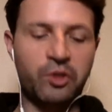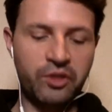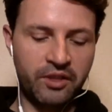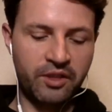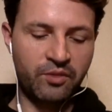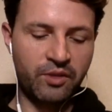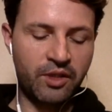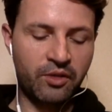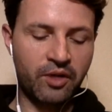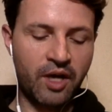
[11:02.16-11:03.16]
watching this
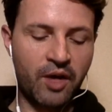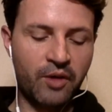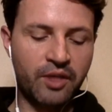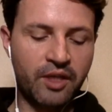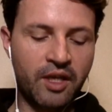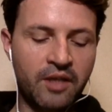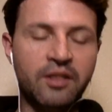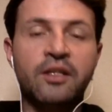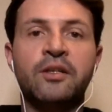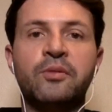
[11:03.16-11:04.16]
video, how they can
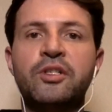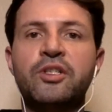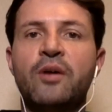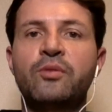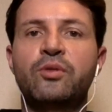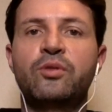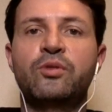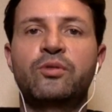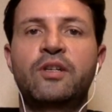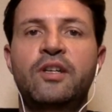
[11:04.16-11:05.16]
uh, reach out to
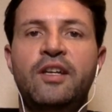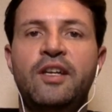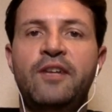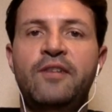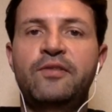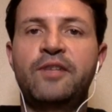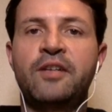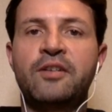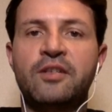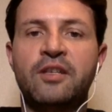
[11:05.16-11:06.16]
you if
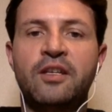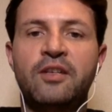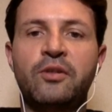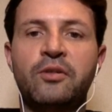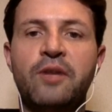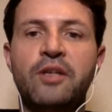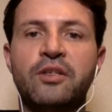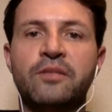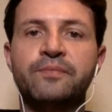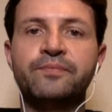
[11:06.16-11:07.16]
they're interested in your
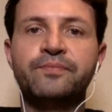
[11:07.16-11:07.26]
creation?